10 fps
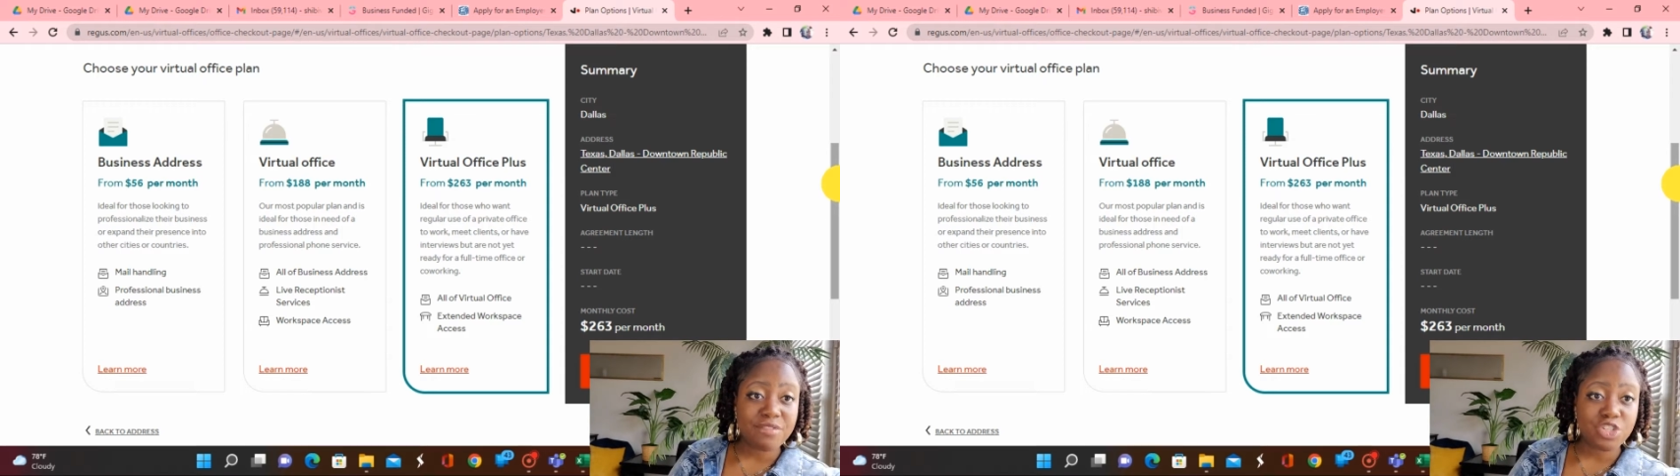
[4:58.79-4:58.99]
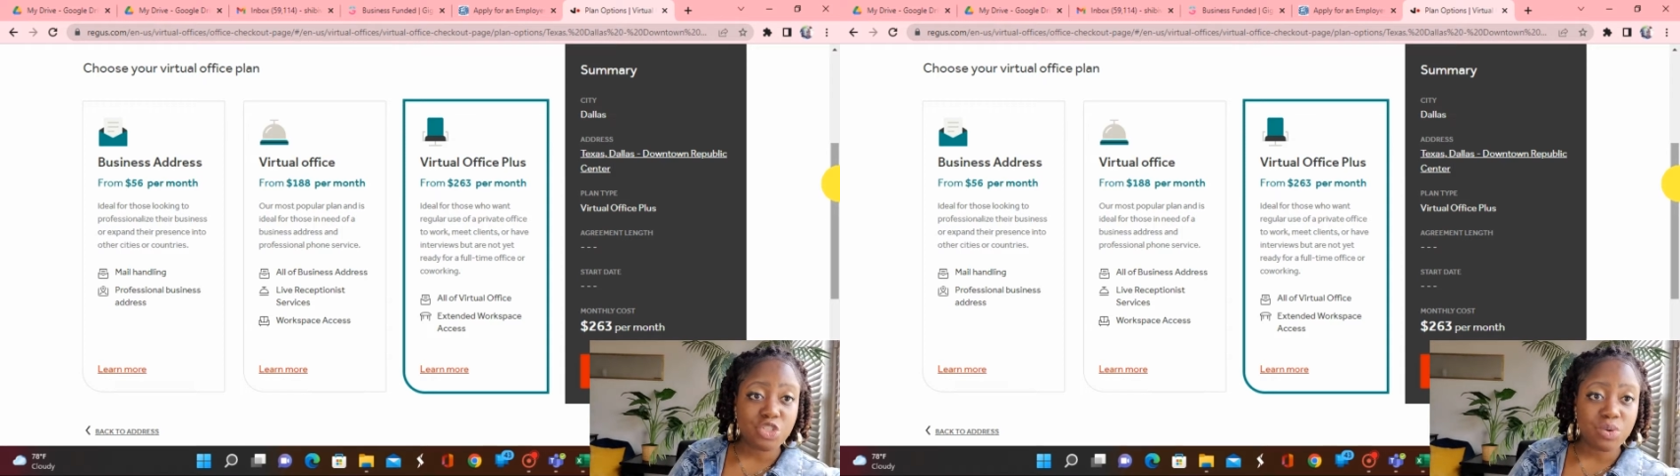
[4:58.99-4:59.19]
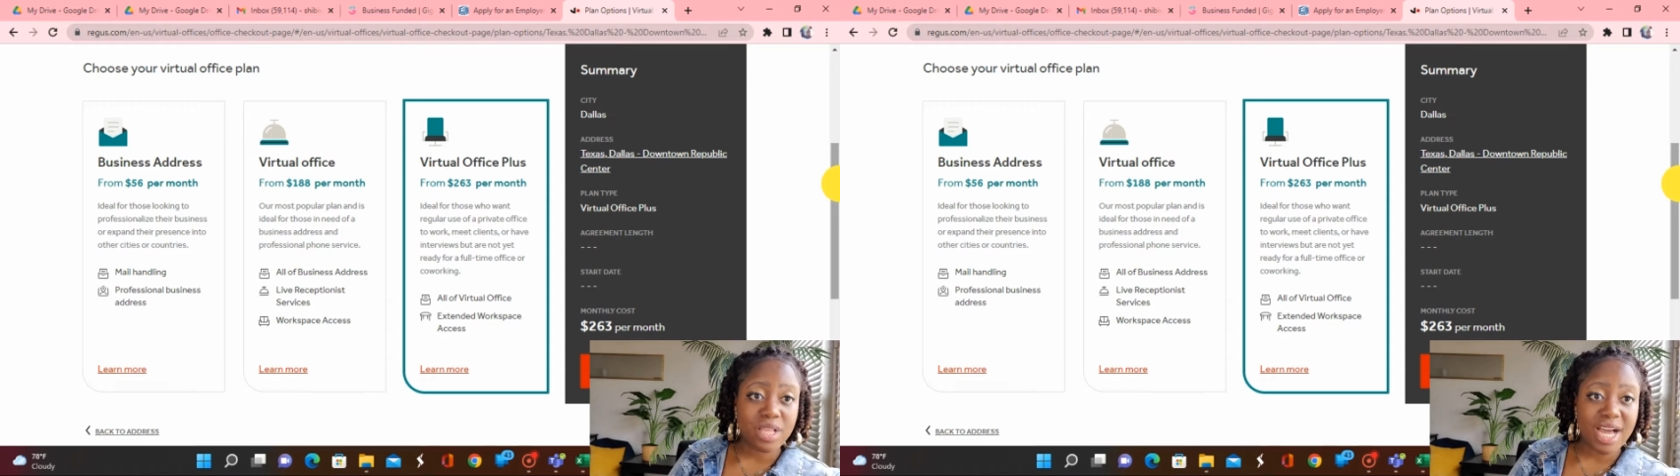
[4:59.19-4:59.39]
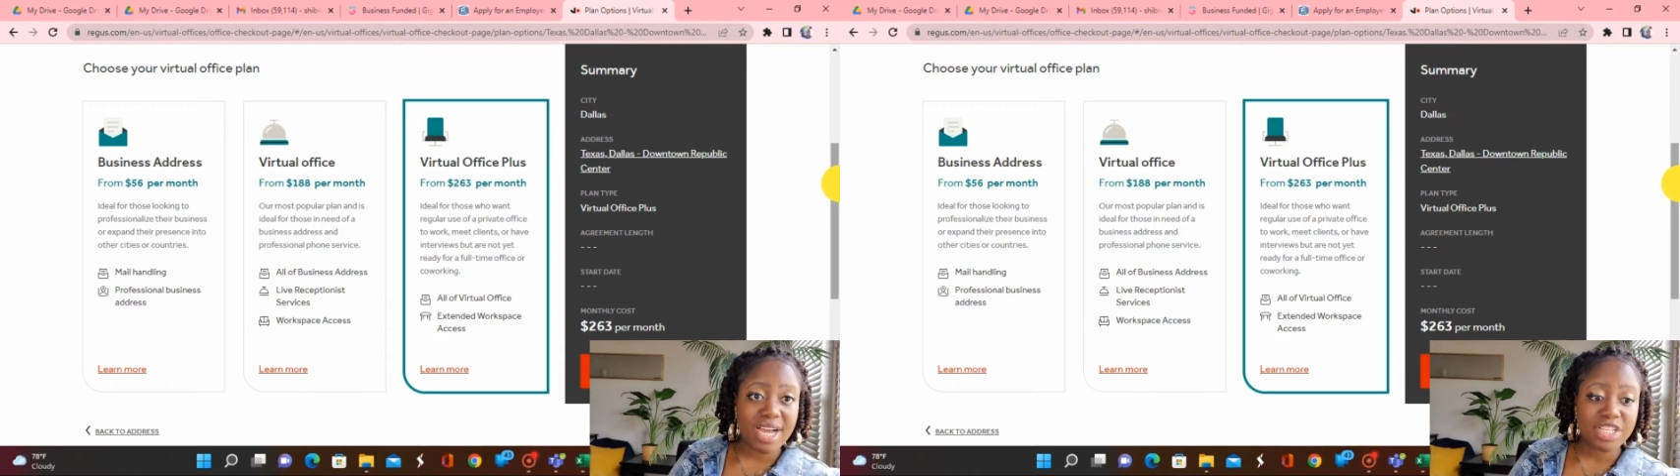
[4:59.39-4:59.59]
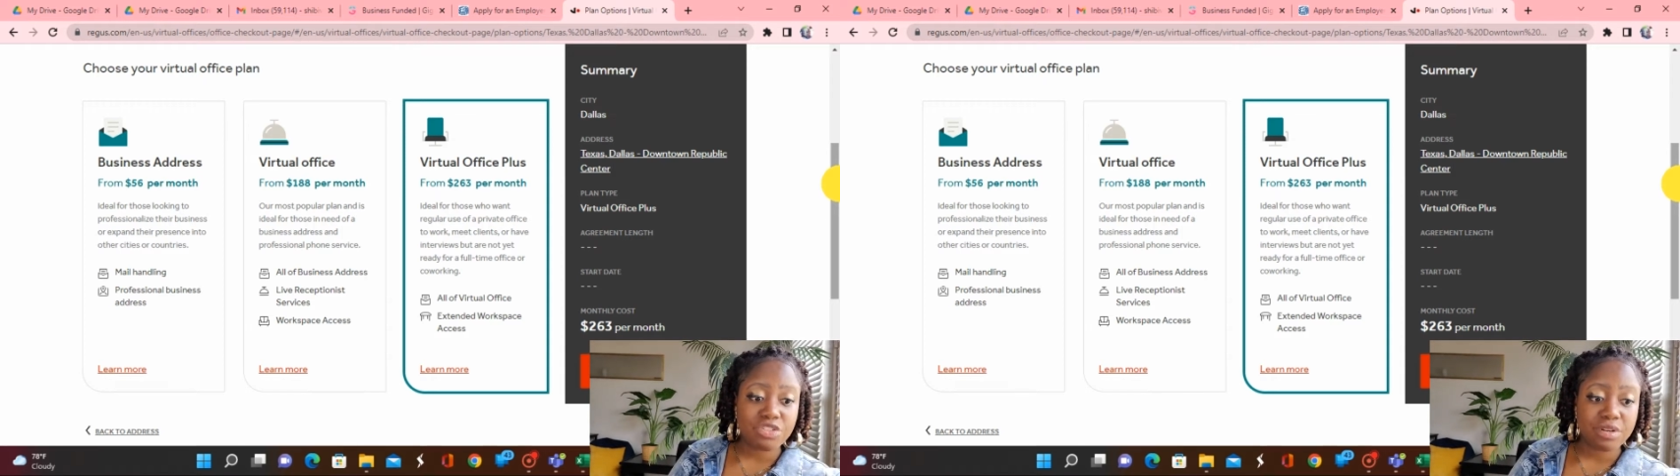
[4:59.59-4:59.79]
virtual
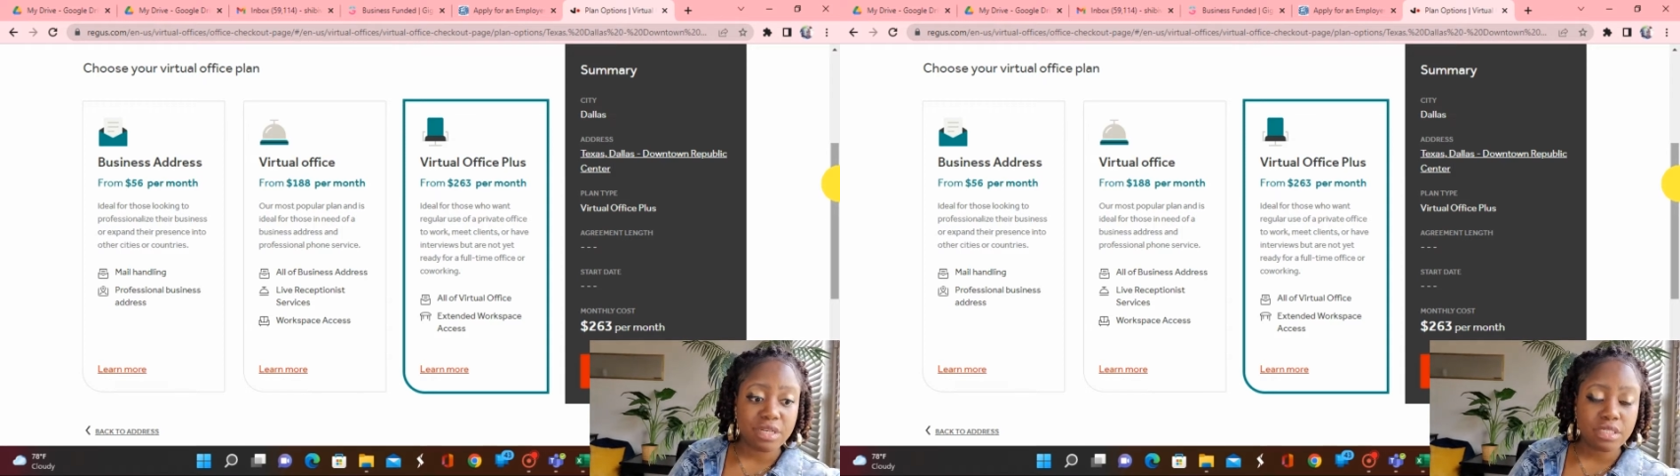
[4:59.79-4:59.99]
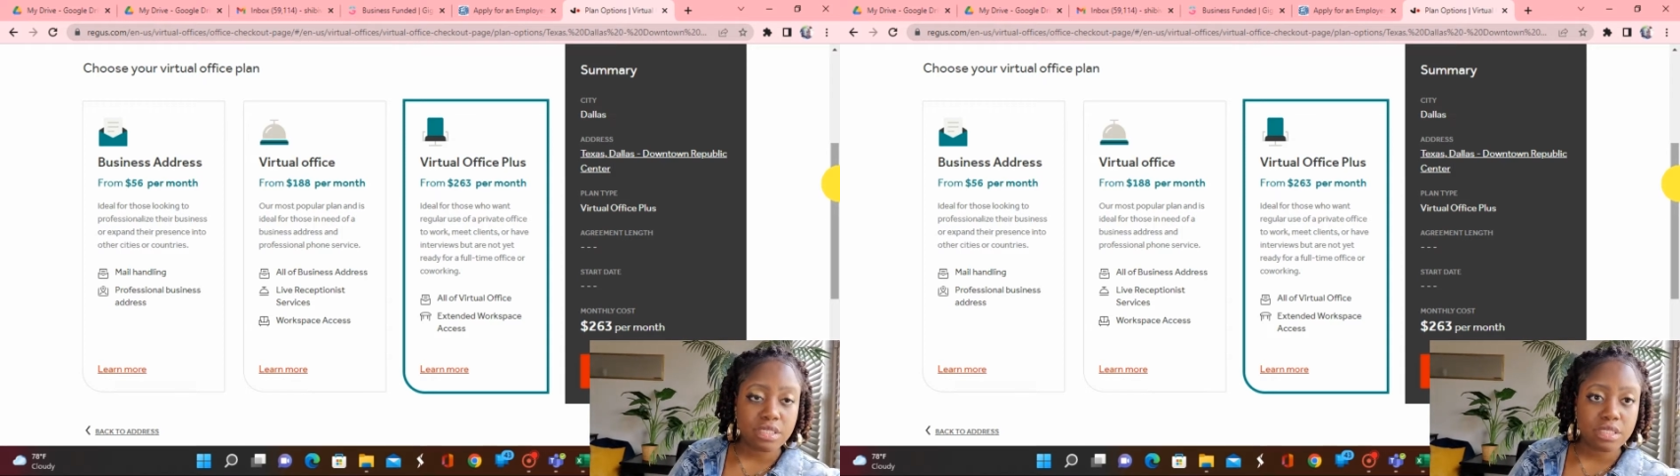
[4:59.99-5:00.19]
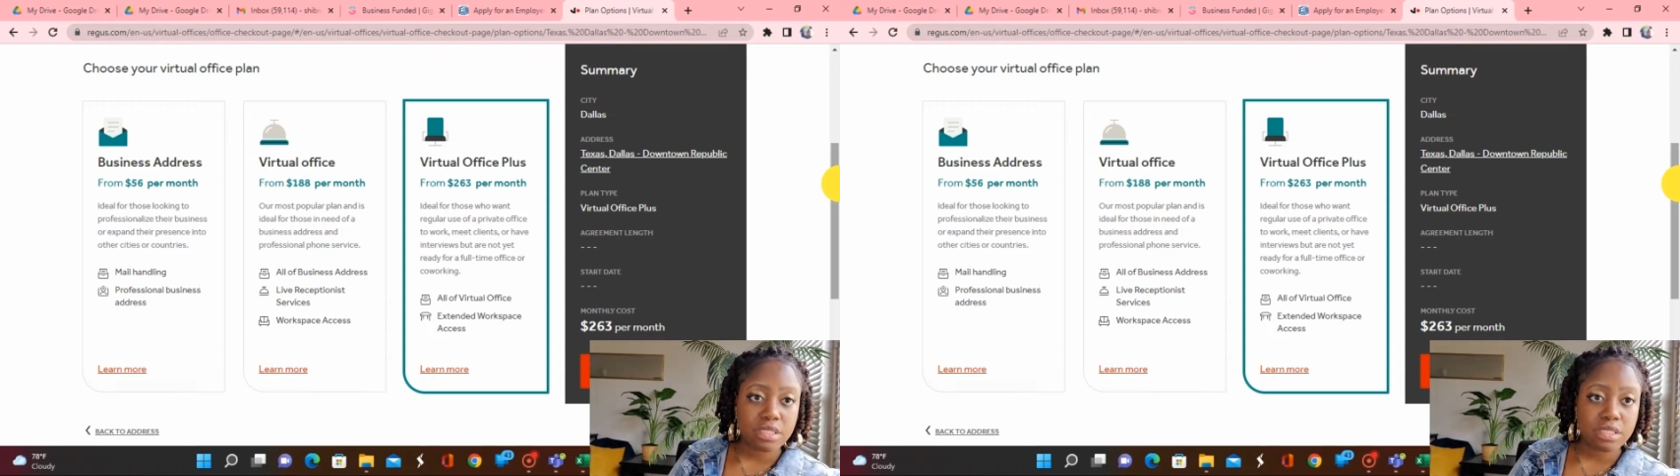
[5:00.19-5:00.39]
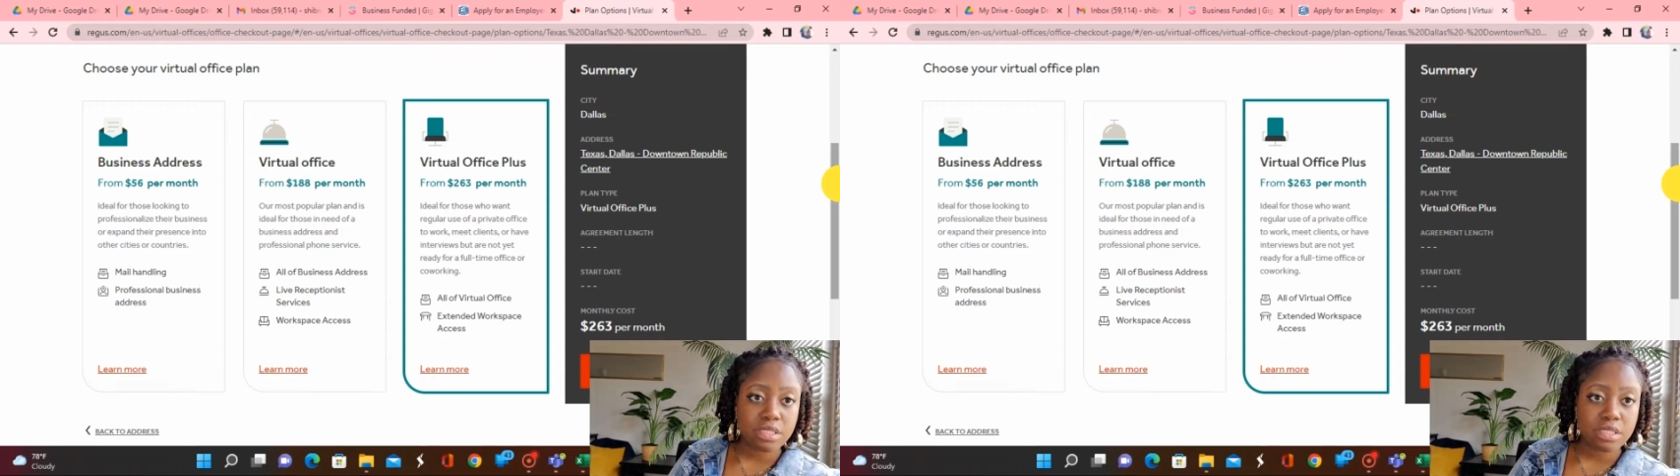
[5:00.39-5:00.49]
address,